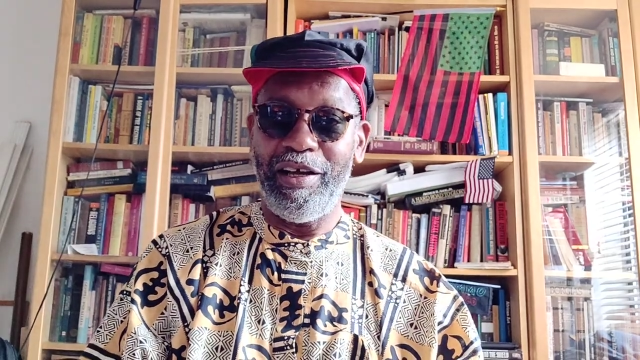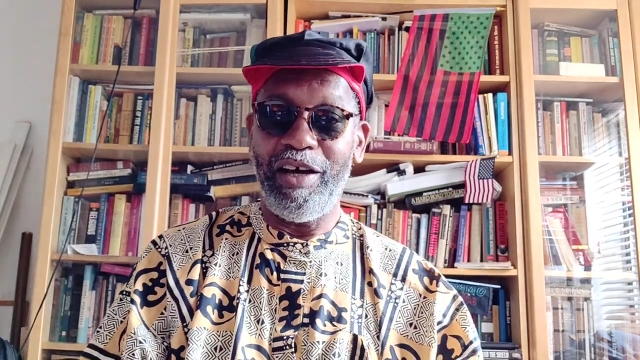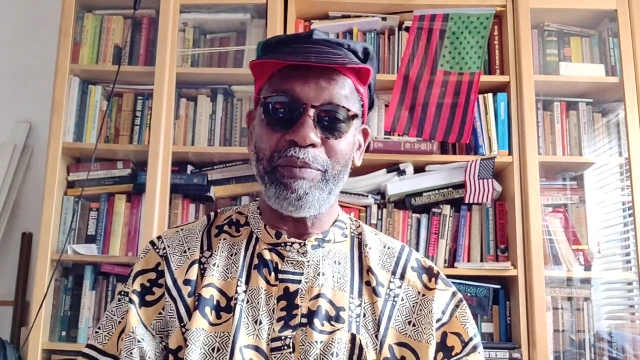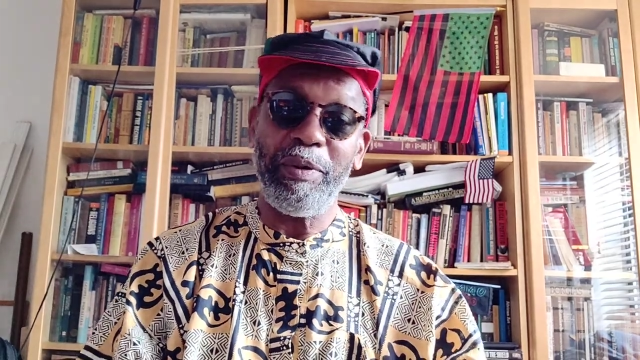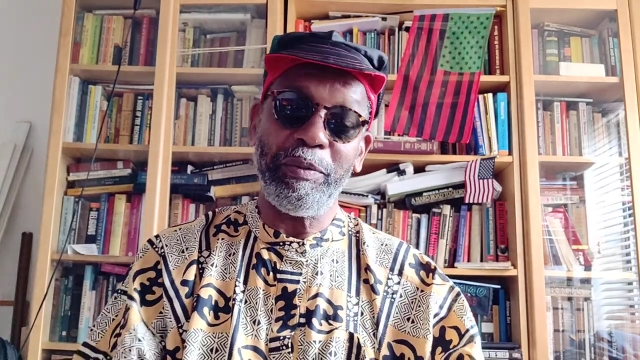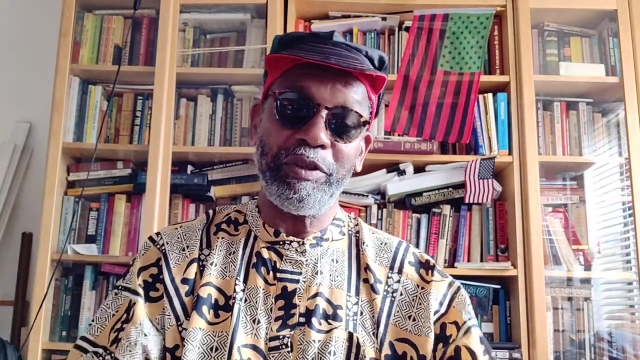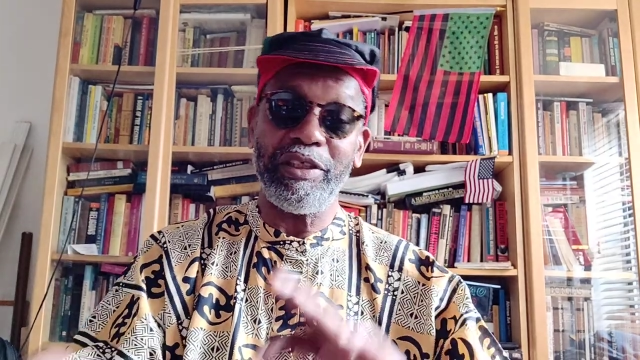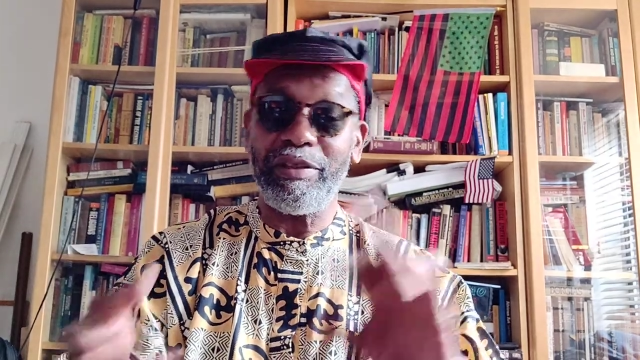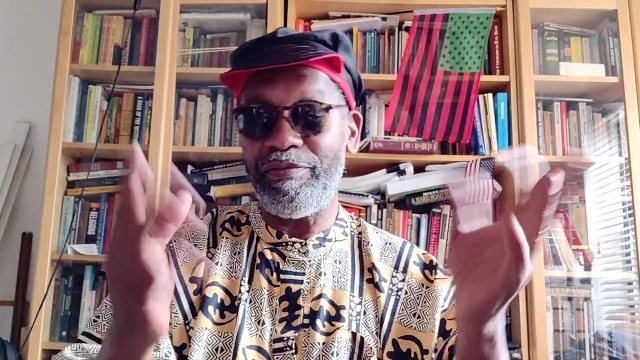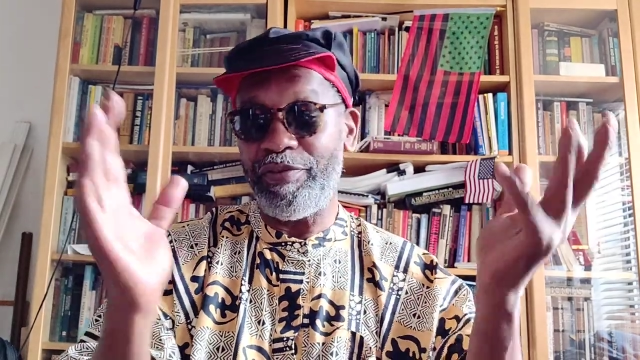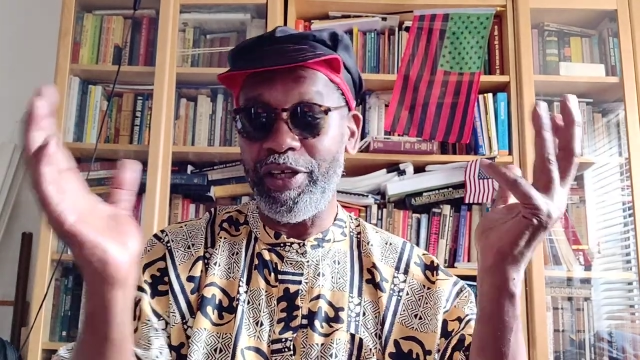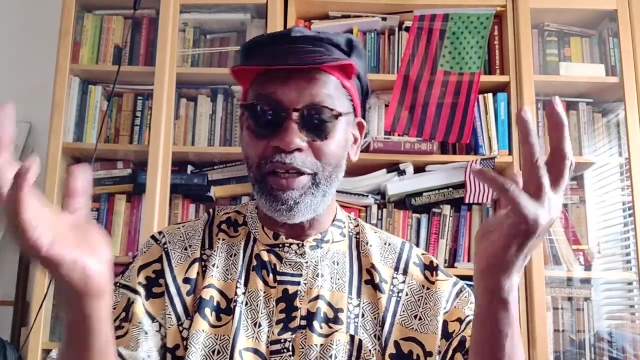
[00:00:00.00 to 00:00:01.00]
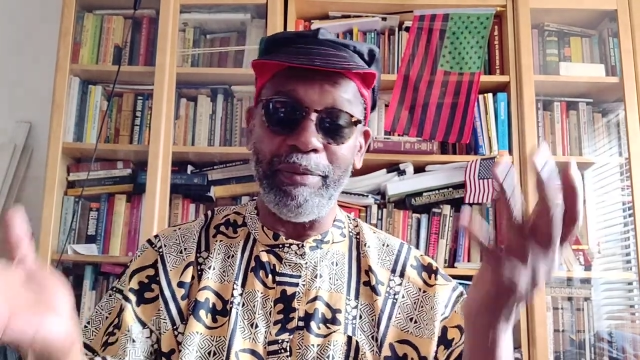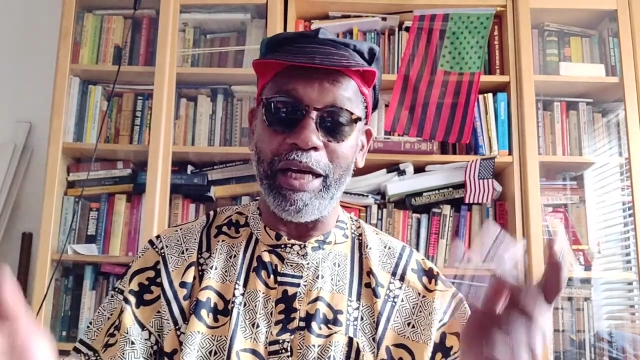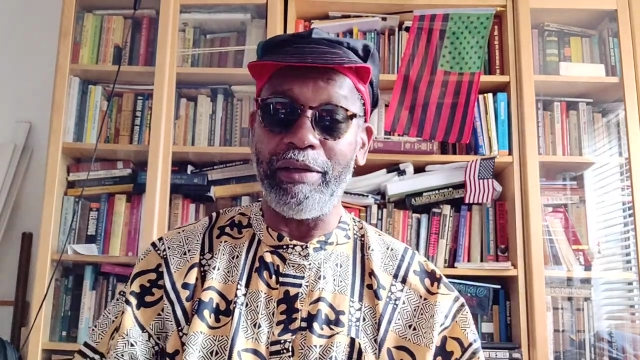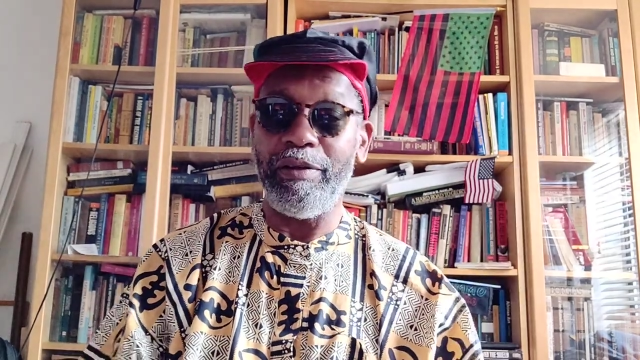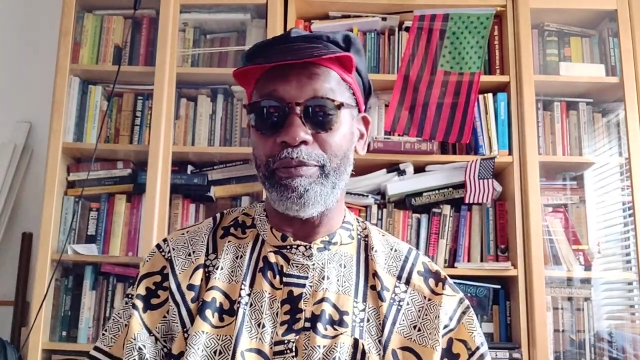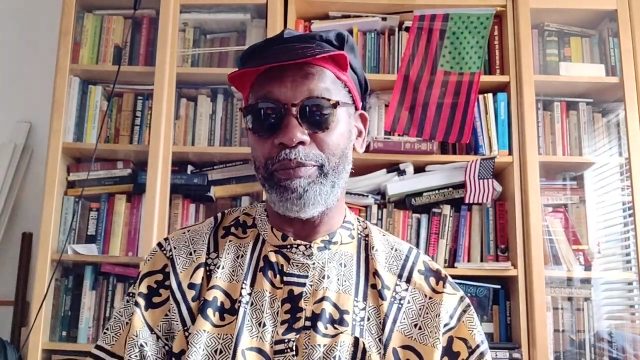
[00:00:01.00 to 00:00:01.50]
Other people just forget
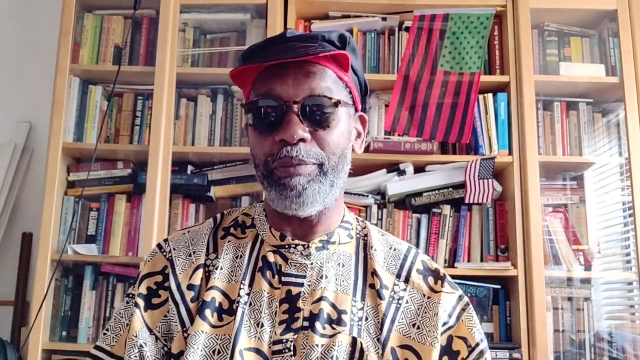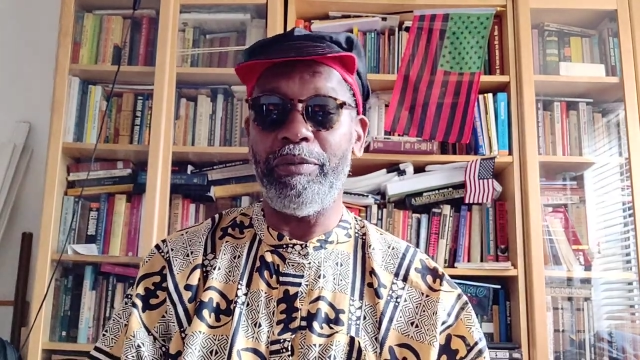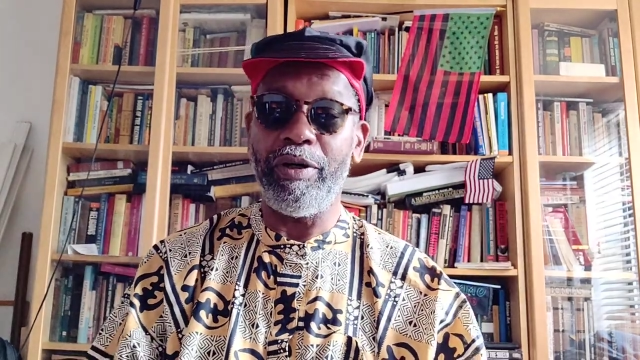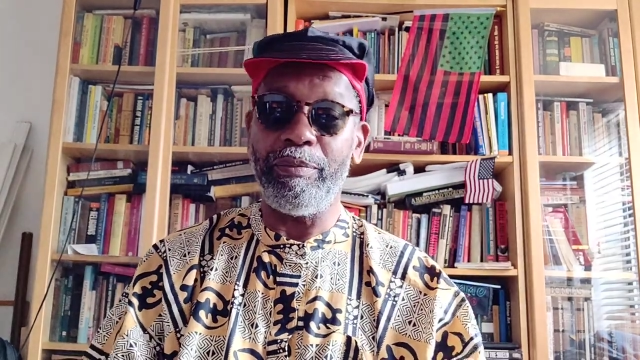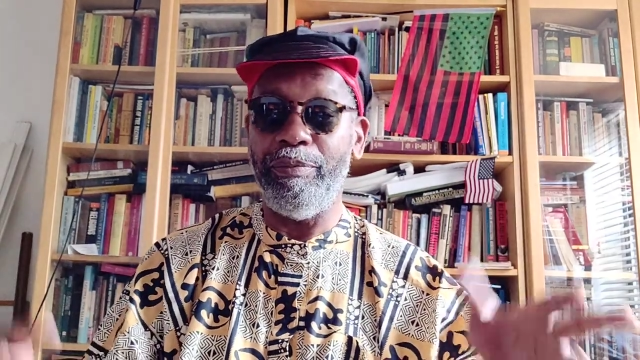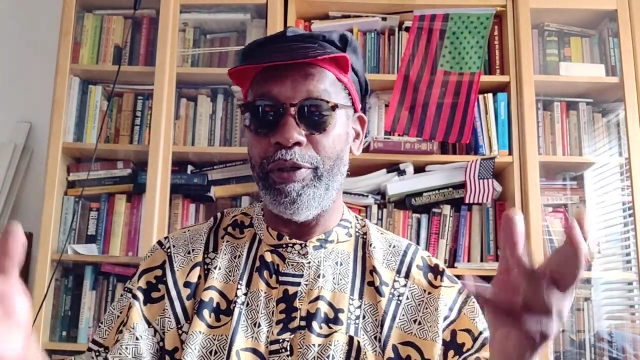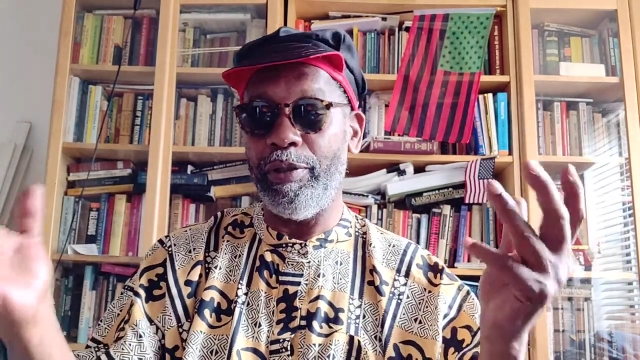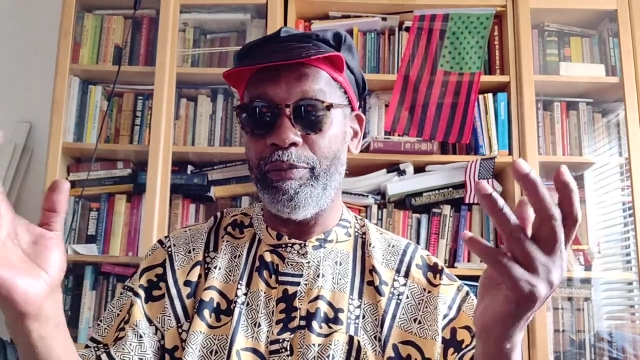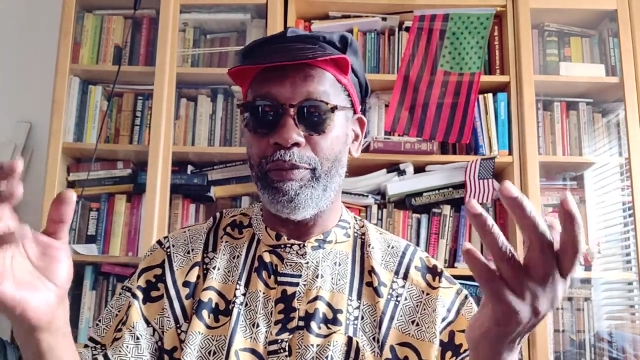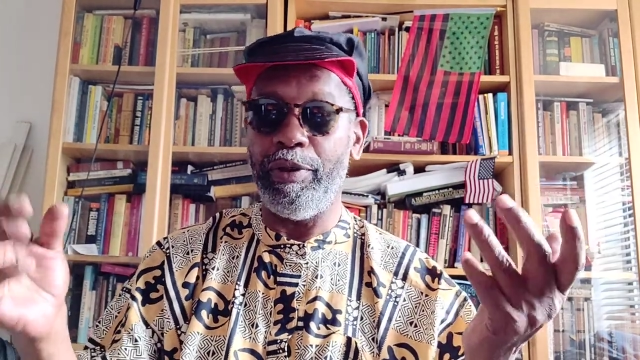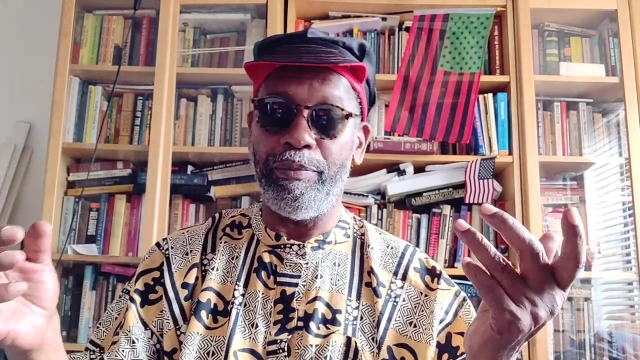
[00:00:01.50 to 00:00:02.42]
about it. You know, Bitburg, uh,